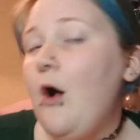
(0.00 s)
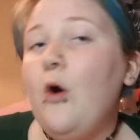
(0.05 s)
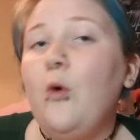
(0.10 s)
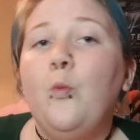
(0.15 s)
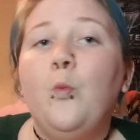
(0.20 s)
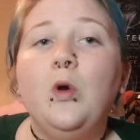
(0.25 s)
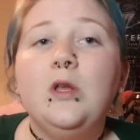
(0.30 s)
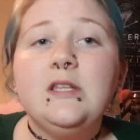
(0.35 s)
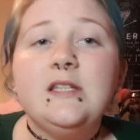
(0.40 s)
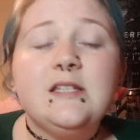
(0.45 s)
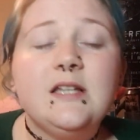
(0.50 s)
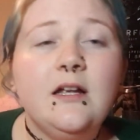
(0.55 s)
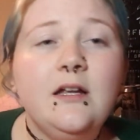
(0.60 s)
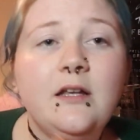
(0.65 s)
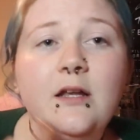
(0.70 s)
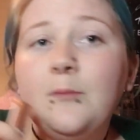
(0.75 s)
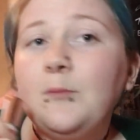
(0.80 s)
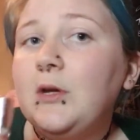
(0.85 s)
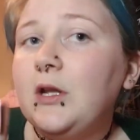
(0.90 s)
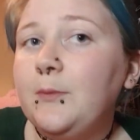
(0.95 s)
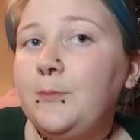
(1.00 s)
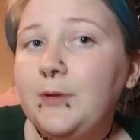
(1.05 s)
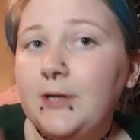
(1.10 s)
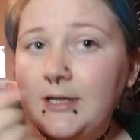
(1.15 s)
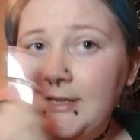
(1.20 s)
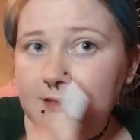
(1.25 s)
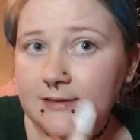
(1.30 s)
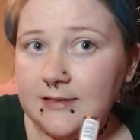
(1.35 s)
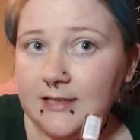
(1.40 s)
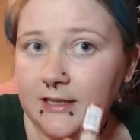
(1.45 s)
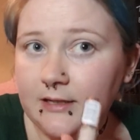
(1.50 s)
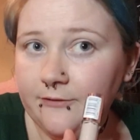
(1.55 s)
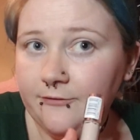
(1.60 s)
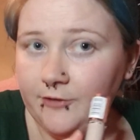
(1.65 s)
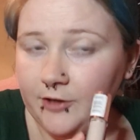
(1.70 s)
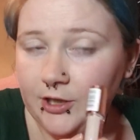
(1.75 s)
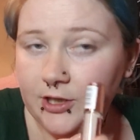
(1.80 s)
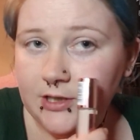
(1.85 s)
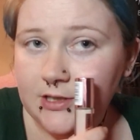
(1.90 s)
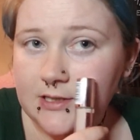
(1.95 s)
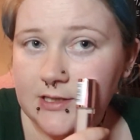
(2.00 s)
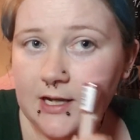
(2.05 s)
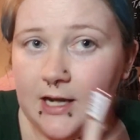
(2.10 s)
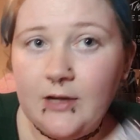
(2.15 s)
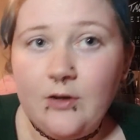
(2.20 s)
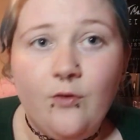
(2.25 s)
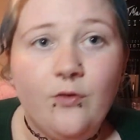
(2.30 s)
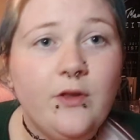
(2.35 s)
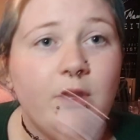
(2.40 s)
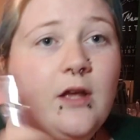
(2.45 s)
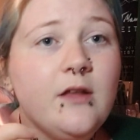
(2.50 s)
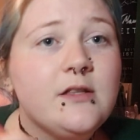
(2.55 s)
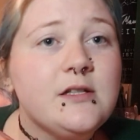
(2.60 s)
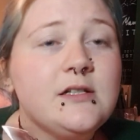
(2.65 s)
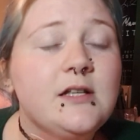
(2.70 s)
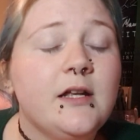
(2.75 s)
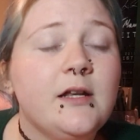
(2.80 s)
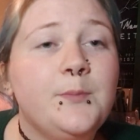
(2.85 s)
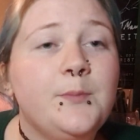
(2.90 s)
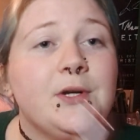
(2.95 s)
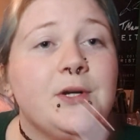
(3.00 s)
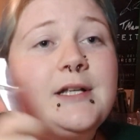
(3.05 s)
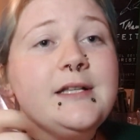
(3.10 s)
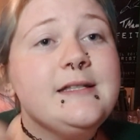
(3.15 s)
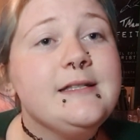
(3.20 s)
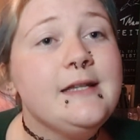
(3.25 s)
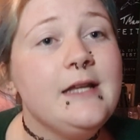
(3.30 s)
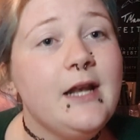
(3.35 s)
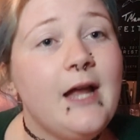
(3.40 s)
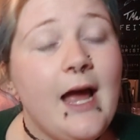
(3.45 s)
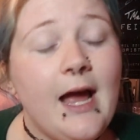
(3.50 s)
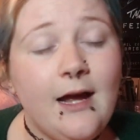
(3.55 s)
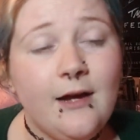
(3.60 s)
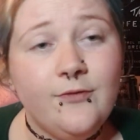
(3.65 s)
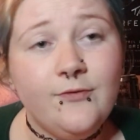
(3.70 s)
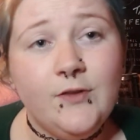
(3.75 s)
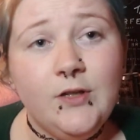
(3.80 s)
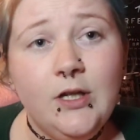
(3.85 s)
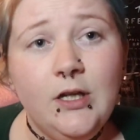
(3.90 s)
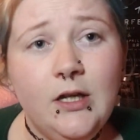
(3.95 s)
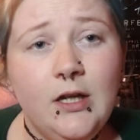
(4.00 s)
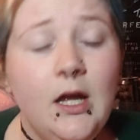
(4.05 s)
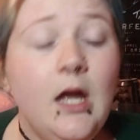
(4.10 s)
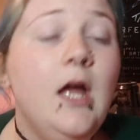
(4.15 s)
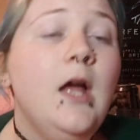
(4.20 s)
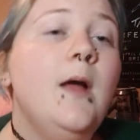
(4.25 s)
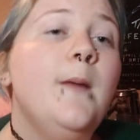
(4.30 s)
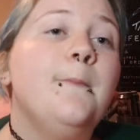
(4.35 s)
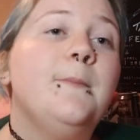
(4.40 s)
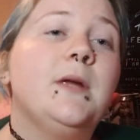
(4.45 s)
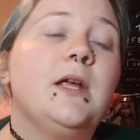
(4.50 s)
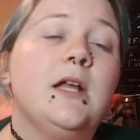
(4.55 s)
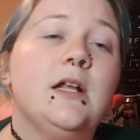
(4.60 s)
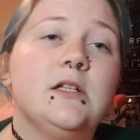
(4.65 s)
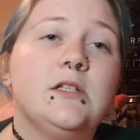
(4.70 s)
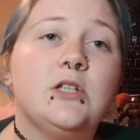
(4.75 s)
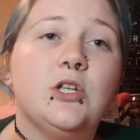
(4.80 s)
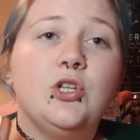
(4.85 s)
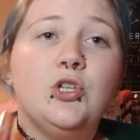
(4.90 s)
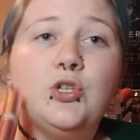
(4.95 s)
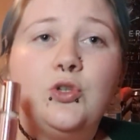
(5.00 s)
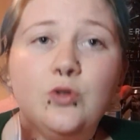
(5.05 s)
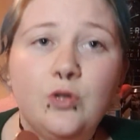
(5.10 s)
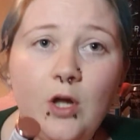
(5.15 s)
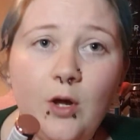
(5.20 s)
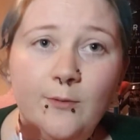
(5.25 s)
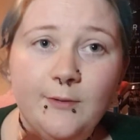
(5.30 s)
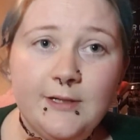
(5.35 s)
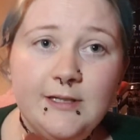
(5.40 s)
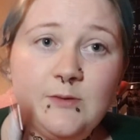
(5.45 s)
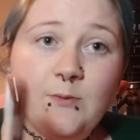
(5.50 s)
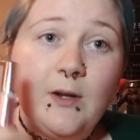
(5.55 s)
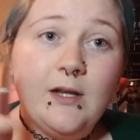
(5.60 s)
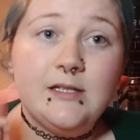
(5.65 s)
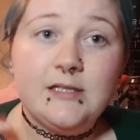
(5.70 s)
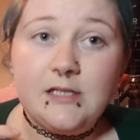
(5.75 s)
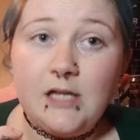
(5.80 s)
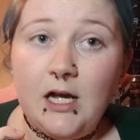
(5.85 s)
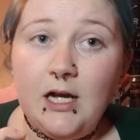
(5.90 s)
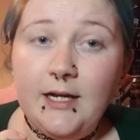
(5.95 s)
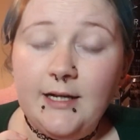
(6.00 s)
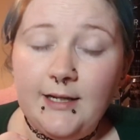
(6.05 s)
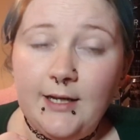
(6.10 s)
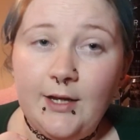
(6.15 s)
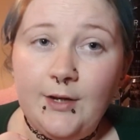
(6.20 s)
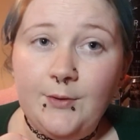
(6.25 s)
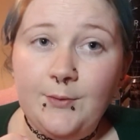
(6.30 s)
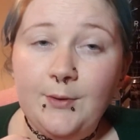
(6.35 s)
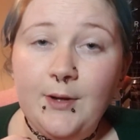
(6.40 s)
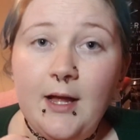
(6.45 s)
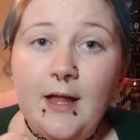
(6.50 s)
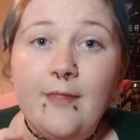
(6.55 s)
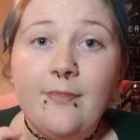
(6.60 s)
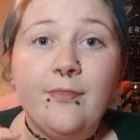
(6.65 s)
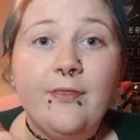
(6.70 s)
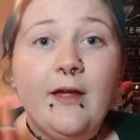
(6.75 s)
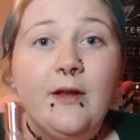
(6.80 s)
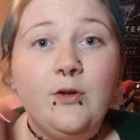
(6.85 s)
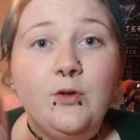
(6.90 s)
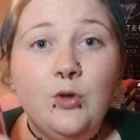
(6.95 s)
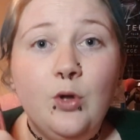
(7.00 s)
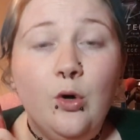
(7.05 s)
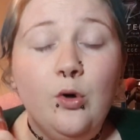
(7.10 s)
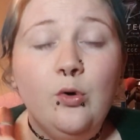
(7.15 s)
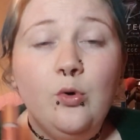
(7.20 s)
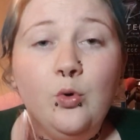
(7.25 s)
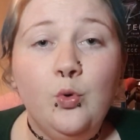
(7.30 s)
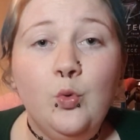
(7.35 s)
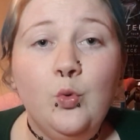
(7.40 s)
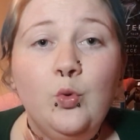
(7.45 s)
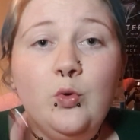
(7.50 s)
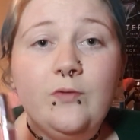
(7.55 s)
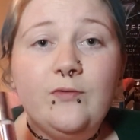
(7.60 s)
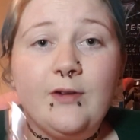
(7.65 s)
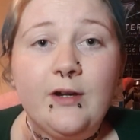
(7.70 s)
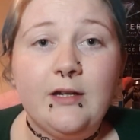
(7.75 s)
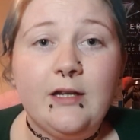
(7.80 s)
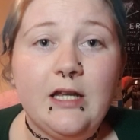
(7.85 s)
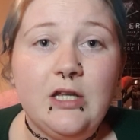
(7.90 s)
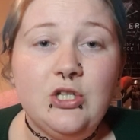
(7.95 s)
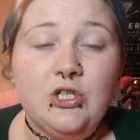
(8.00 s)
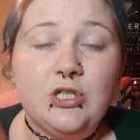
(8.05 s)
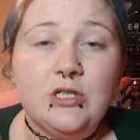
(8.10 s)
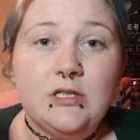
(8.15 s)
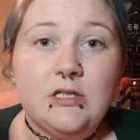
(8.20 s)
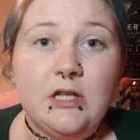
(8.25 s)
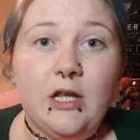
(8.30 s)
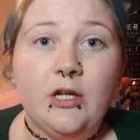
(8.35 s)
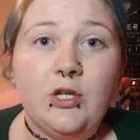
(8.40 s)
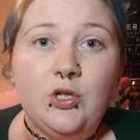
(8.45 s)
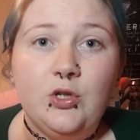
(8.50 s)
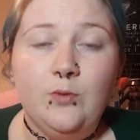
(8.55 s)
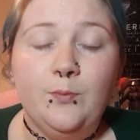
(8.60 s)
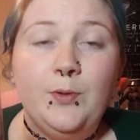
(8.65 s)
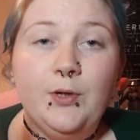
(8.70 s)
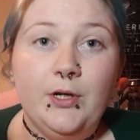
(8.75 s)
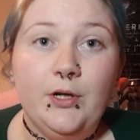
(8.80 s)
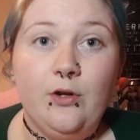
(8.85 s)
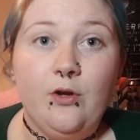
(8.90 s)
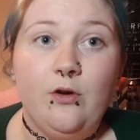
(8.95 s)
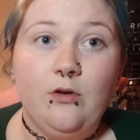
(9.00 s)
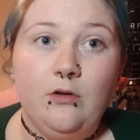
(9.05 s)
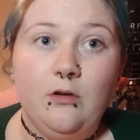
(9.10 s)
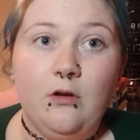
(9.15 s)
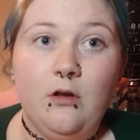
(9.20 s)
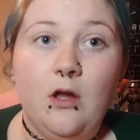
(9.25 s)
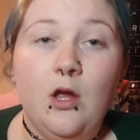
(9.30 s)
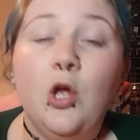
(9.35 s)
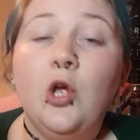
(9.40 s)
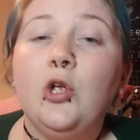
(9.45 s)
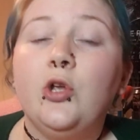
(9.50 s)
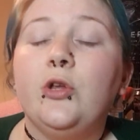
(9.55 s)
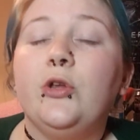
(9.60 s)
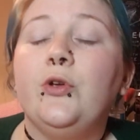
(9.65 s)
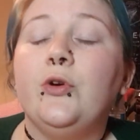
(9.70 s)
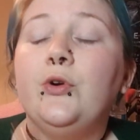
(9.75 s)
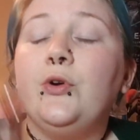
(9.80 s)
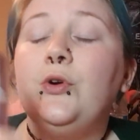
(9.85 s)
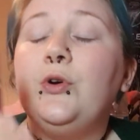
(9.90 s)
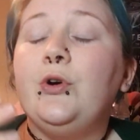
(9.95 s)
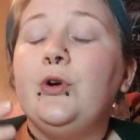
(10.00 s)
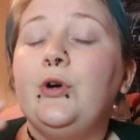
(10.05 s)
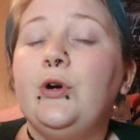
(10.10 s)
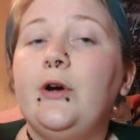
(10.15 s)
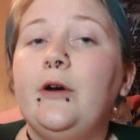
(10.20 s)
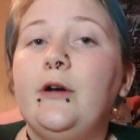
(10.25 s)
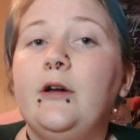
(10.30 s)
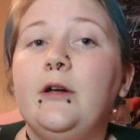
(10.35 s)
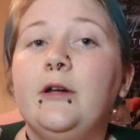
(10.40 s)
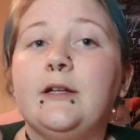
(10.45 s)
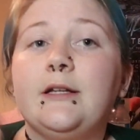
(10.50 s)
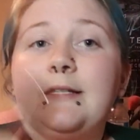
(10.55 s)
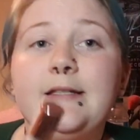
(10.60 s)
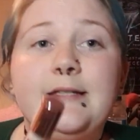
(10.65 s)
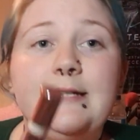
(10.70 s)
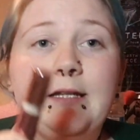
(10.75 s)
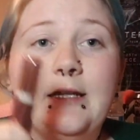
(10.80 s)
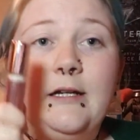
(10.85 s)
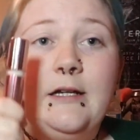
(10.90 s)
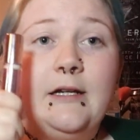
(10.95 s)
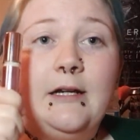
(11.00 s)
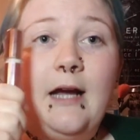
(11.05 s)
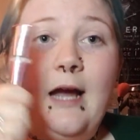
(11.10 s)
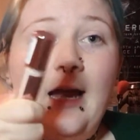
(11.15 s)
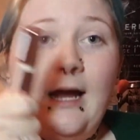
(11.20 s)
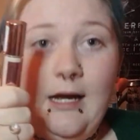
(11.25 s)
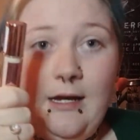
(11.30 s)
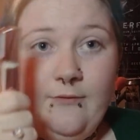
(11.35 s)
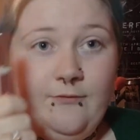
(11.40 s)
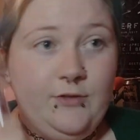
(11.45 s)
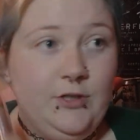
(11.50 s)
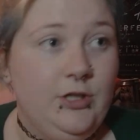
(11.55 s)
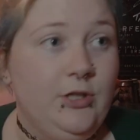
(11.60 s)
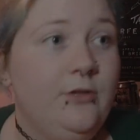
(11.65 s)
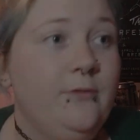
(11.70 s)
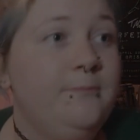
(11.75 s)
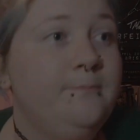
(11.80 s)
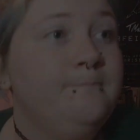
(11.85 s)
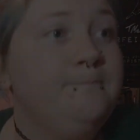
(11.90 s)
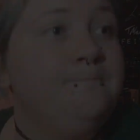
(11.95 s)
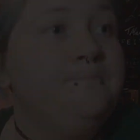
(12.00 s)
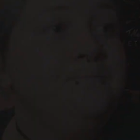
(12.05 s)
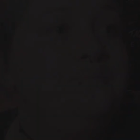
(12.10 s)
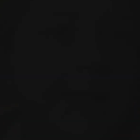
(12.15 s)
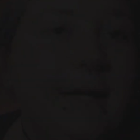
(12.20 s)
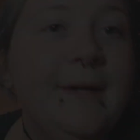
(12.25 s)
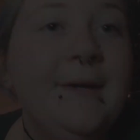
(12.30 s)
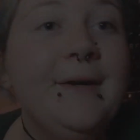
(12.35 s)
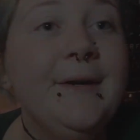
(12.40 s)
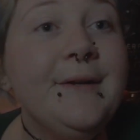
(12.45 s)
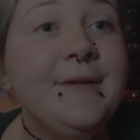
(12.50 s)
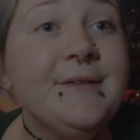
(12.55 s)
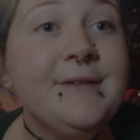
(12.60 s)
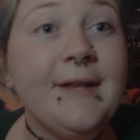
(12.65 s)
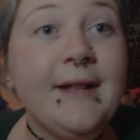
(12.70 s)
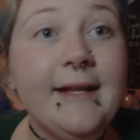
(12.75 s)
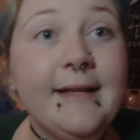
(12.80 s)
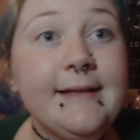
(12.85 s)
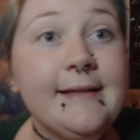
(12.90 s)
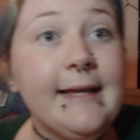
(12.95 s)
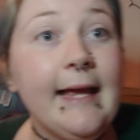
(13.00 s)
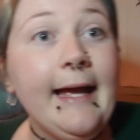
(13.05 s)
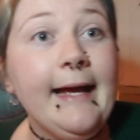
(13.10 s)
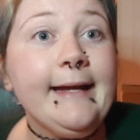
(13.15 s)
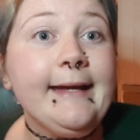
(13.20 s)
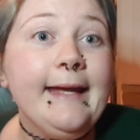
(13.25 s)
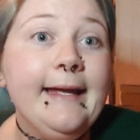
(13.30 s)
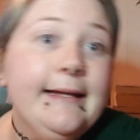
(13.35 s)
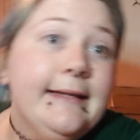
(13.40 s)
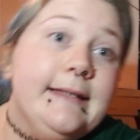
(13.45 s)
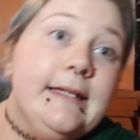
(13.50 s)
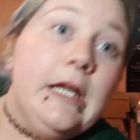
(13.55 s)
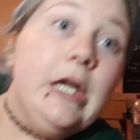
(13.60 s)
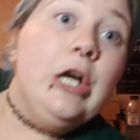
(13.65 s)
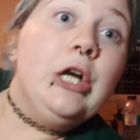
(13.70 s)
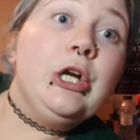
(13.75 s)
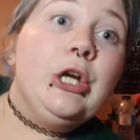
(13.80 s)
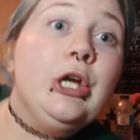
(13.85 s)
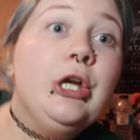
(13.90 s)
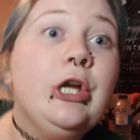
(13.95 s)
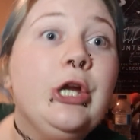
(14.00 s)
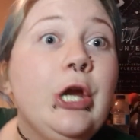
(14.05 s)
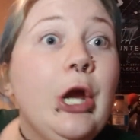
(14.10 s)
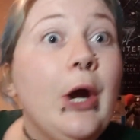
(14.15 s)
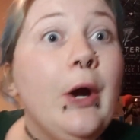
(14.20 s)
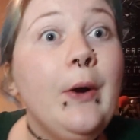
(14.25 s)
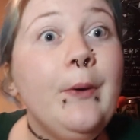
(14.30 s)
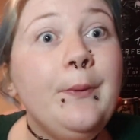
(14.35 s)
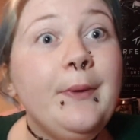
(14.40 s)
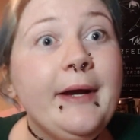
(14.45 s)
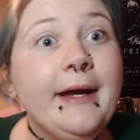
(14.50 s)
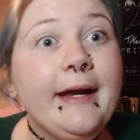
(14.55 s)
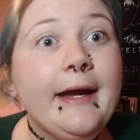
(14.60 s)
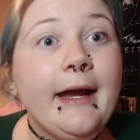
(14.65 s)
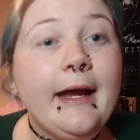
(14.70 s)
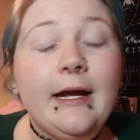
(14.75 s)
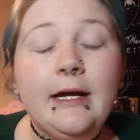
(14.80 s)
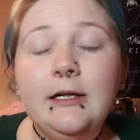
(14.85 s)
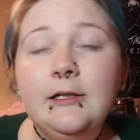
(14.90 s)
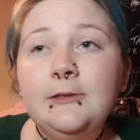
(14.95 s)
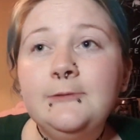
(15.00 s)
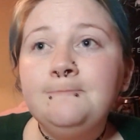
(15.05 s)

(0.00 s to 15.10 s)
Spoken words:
On one side, I'm going to put concealer first, and on the other side, I put concealer after, because you know as well as I know that not all foundations like you putting on your concealer after. So let's get going.